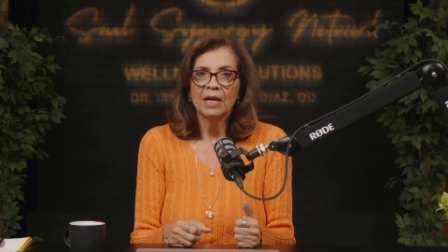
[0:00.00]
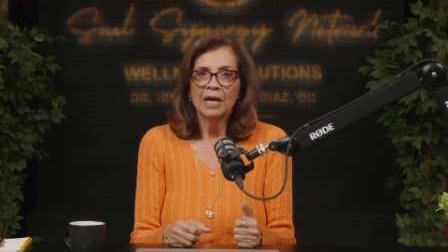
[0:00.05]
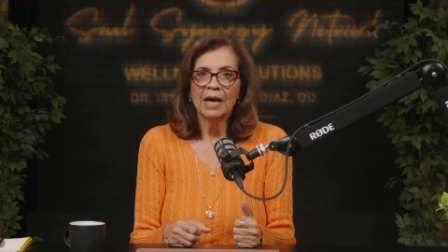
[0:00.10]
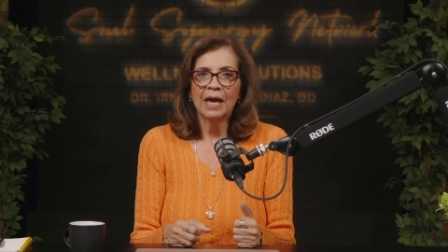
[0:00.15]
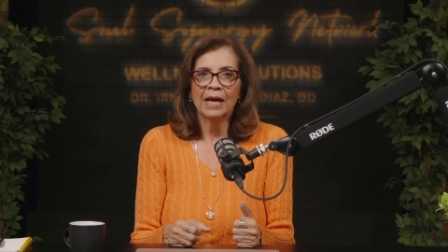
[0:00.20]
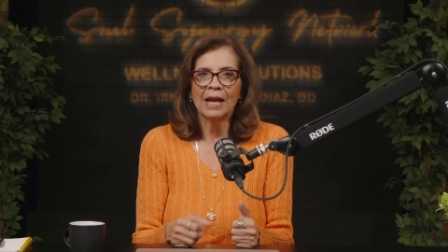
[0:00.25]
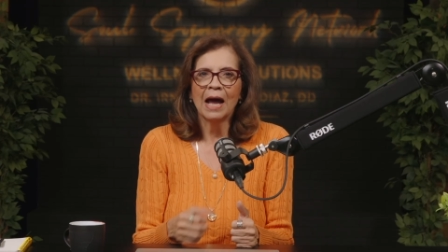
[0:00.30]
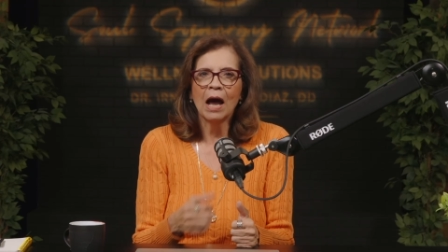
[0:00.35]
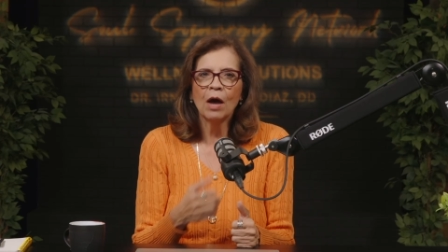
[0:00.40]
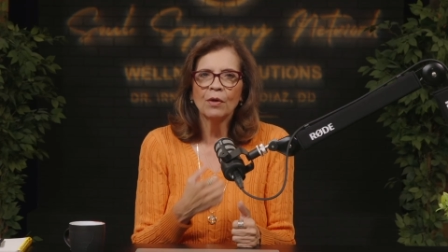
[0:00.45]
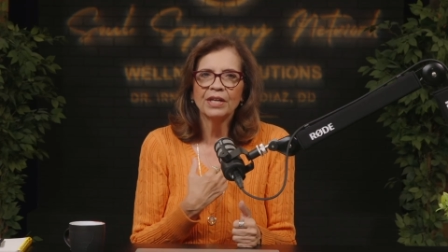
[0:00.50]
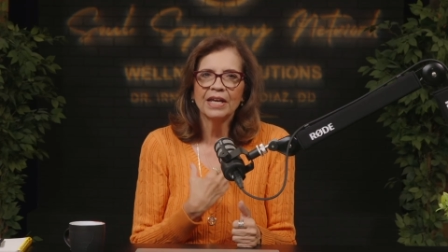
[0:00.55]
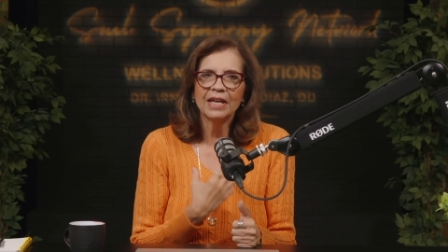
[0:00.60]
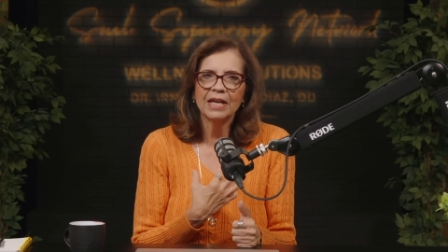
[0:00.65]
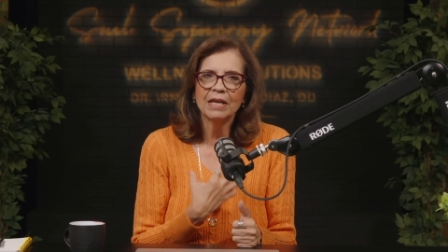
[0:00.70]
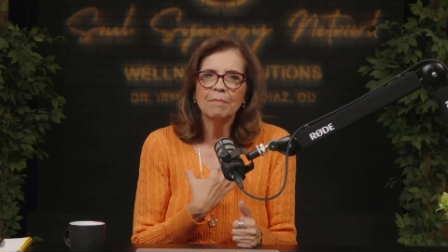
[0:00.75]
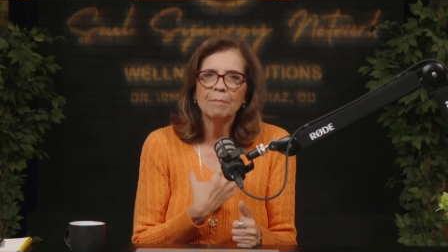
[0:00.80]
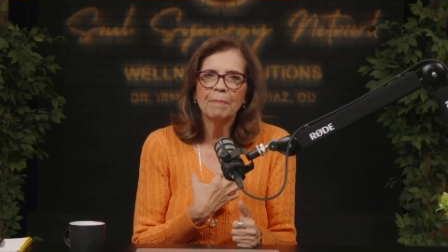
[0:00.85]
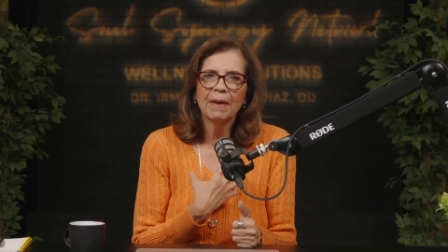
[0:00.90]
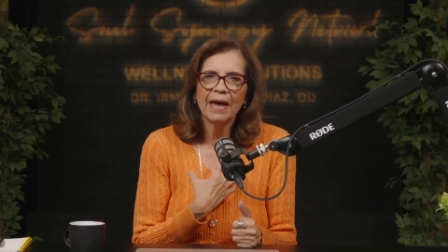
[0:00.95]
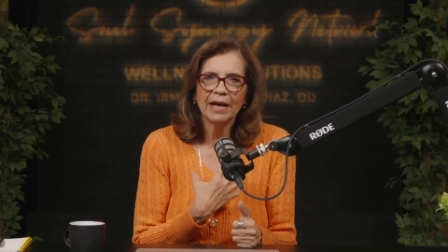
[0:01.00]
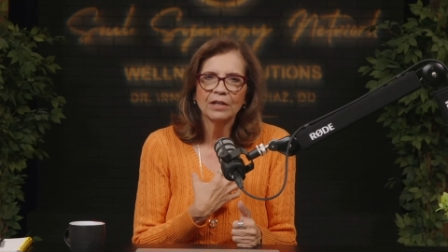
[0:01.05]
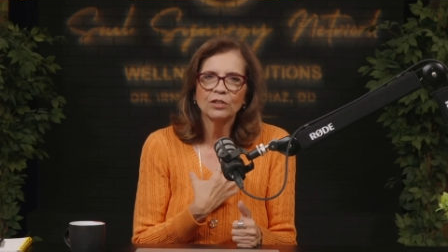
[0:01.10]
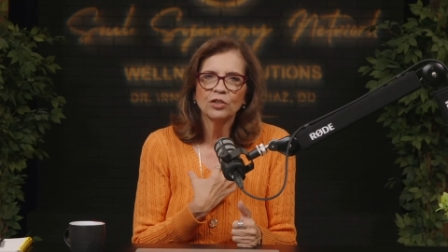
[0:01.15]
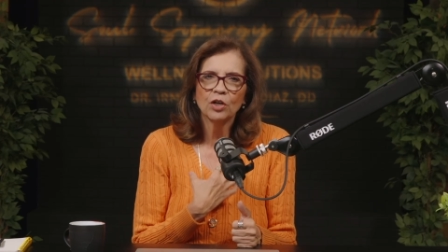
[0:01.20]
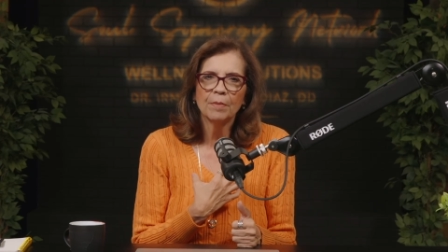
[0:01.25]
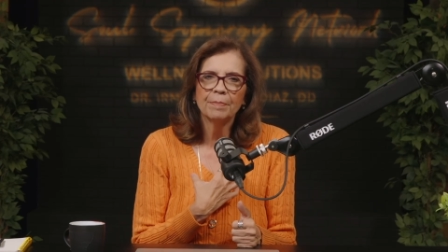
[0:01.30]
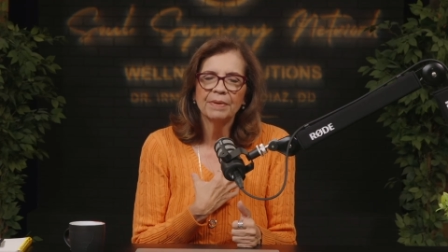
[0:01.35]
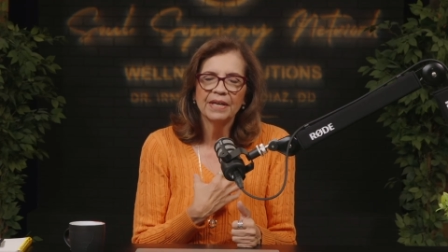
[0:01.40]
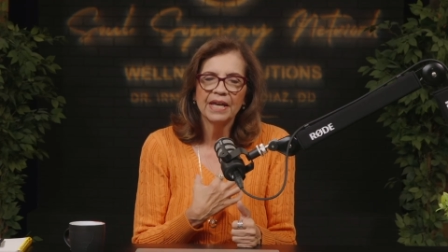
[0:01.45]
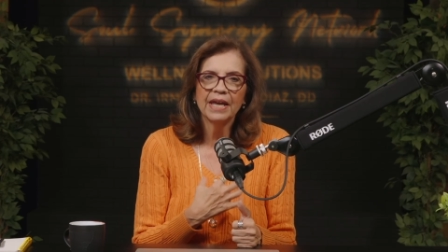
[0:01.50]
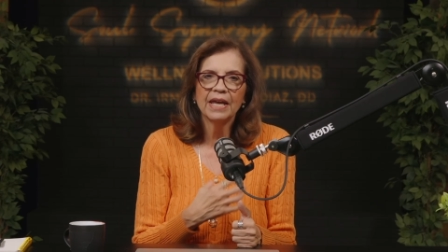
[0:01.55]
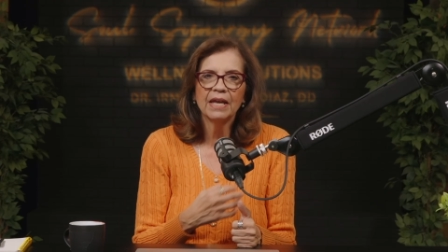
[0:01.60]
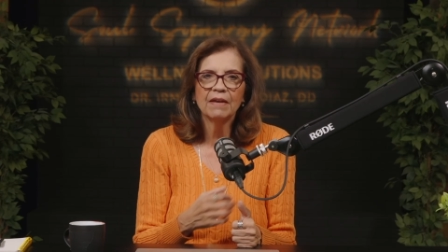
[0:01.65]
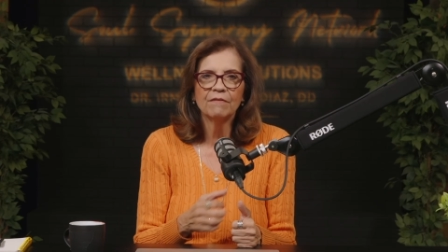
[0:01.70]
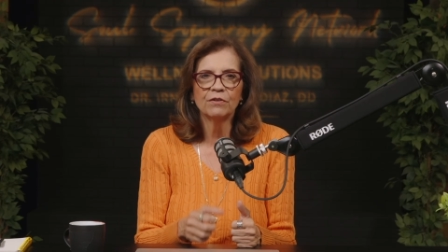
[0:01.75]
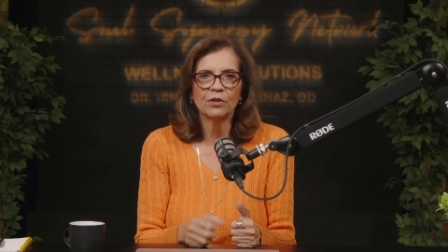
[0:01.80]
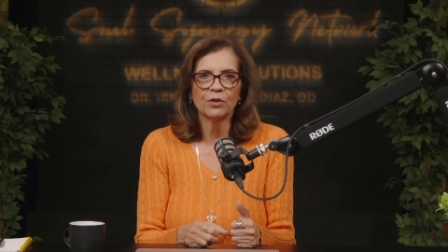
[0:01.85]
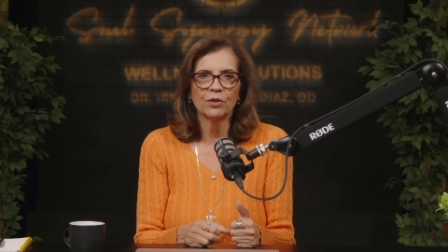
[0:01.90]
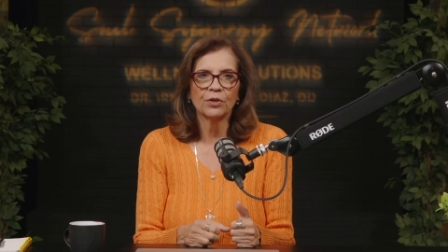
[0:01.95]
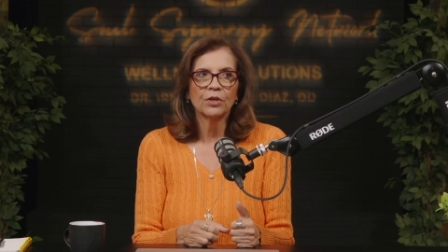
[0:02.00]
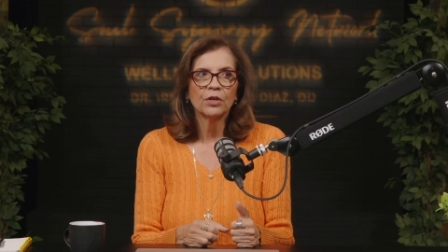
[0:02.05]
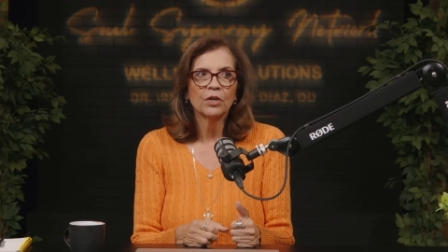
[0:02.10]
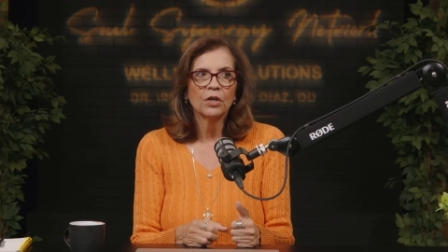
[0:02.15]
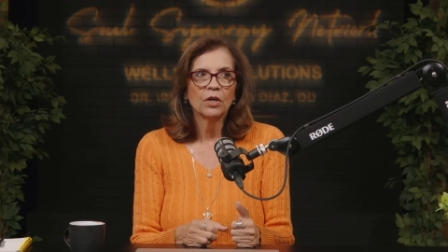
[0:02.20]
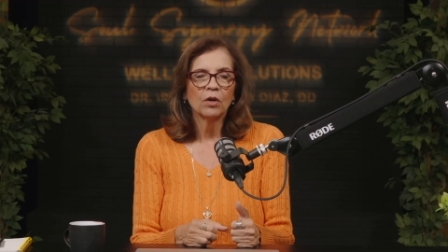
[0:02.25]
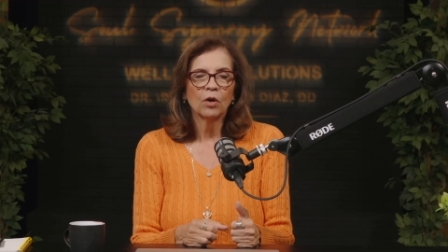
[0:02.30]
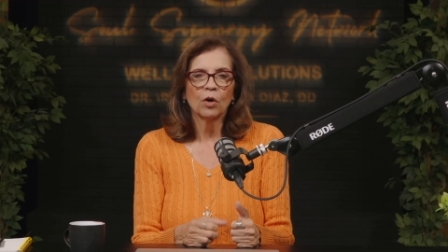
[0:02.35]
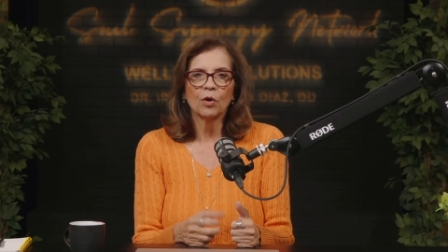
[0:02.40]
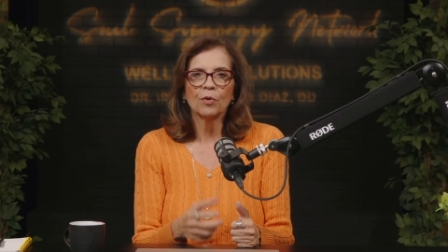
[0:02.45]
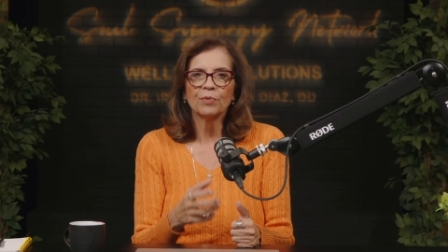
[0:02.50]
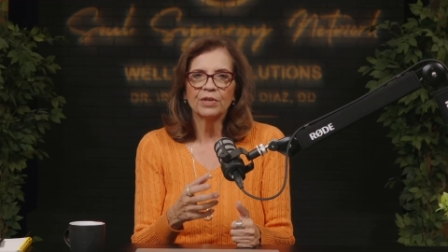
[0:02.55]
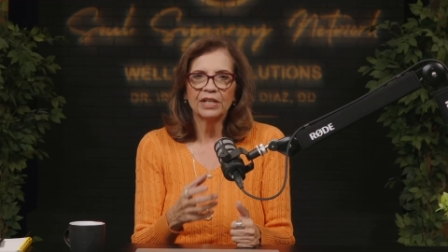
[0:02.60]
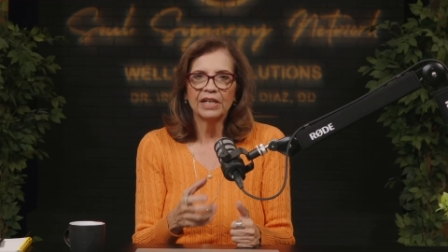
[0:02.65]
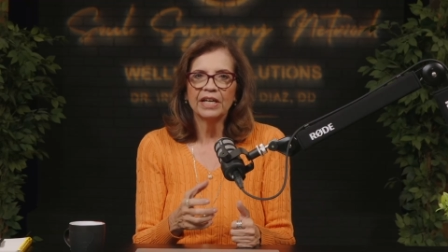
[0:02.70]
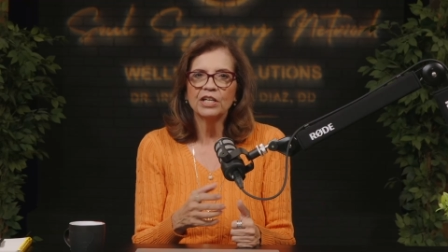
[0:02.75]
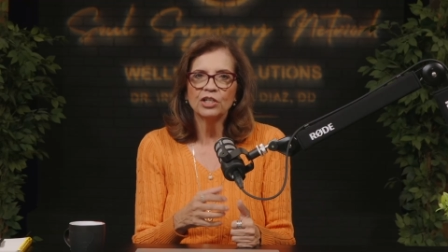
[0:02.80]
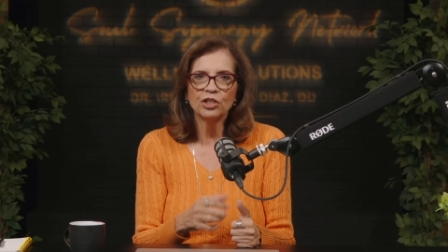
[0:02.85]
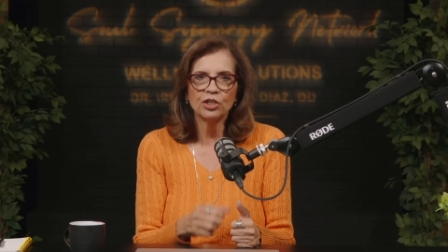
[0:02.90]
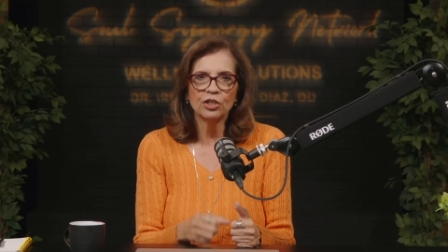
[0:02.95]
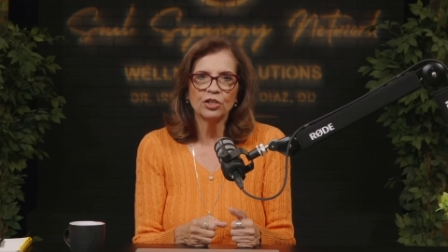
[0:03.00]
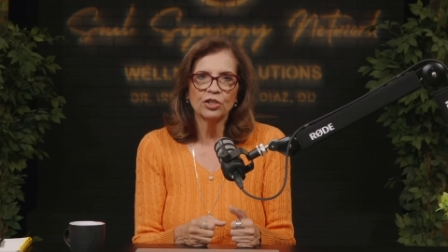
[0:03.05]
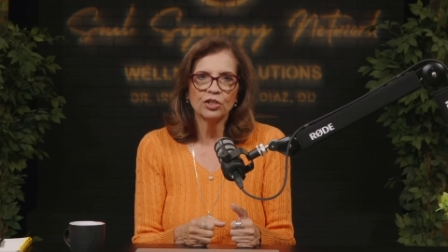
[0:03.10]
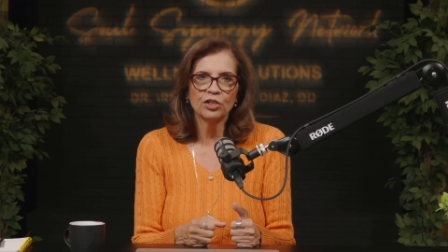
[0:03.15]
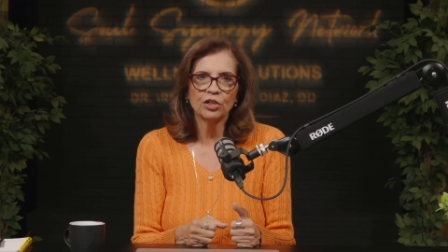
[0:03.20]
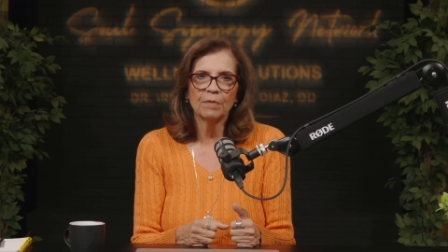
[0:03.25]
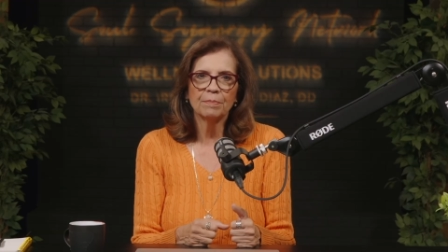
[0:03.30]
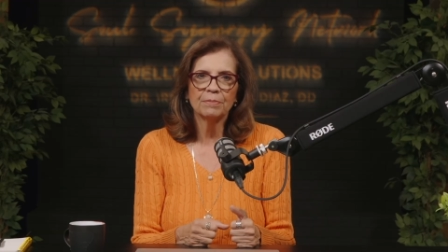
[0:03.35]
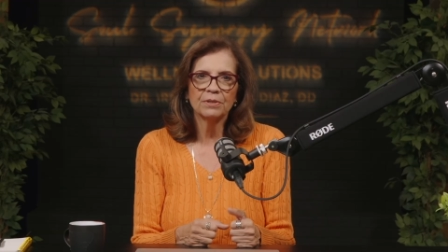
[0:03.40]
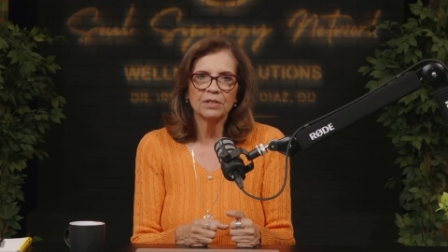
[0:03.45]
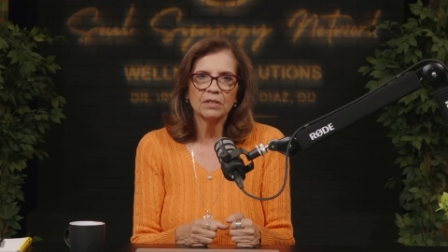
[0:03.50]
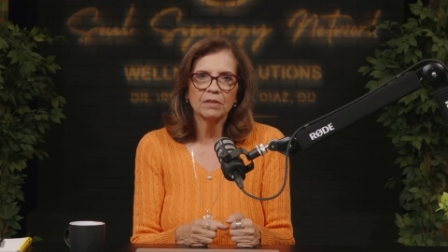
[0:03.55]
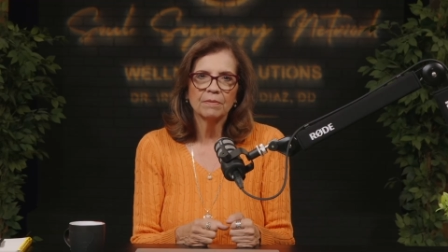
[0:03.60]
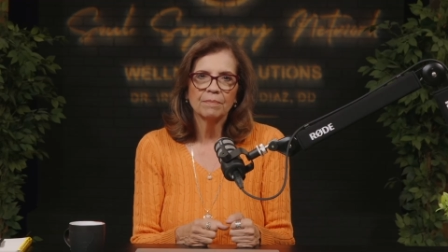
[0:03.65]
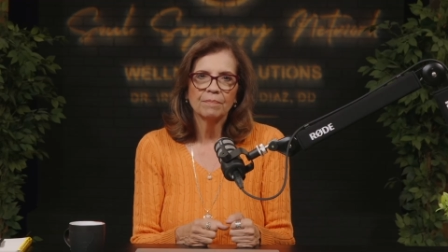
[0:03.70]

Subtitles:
and how they impact our behavior or relationships.